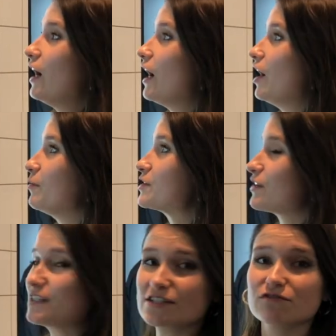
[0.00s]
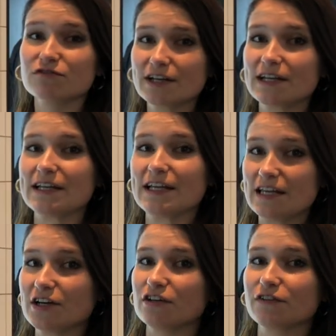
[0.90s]
So this is a really
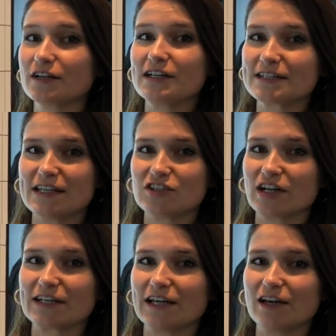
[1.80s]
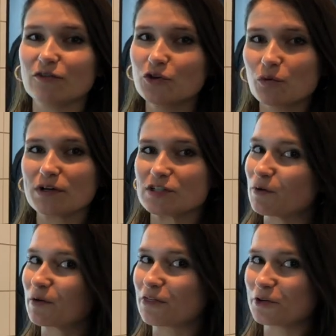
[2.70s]
eco-friendly ski jacket. Not words you
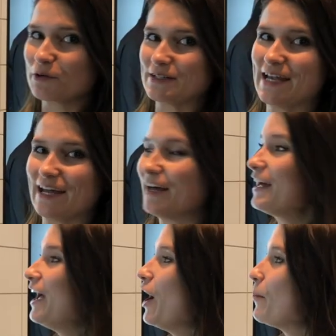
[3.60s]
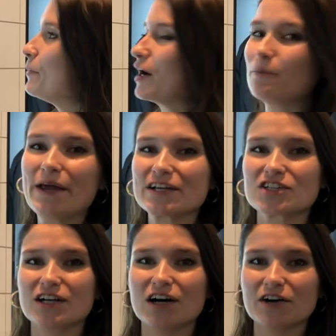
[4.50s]
probably thought you would hear, but Picture
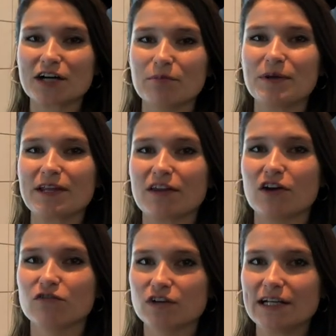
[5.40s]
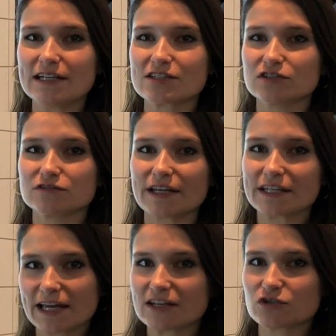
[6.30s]
are a company that are really sort of
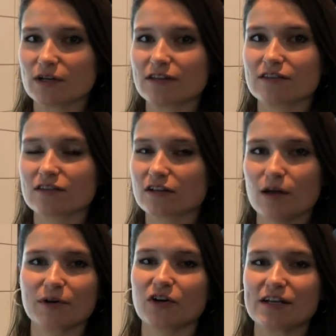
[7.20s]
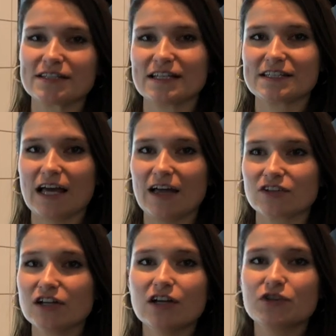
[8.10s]
engaged with the climate crisis and
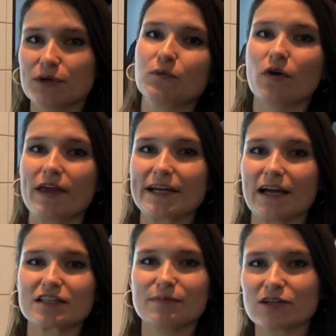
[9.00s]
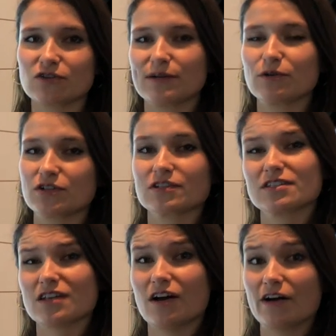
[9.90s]
doing what they can to make sure their
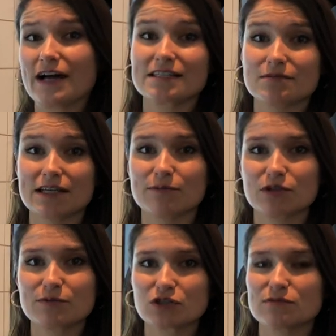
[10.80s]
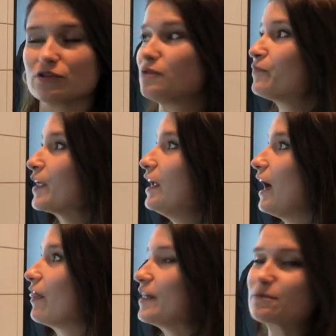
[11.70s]
products are as sustainable as possible.
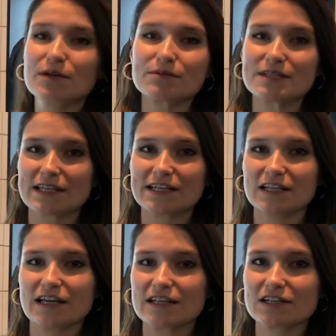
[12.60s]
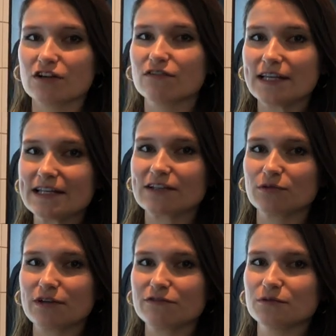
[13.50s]
And this one in particular is kind of leading the
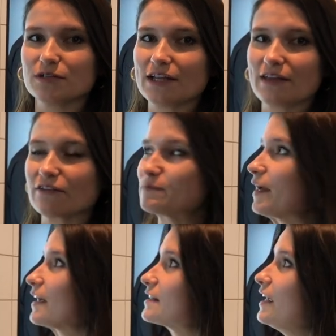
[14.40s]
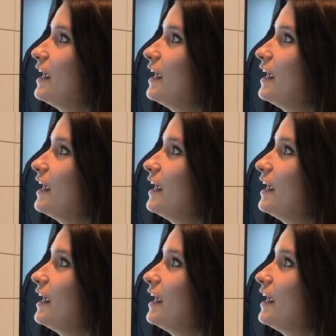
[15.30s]
way forward in that respect.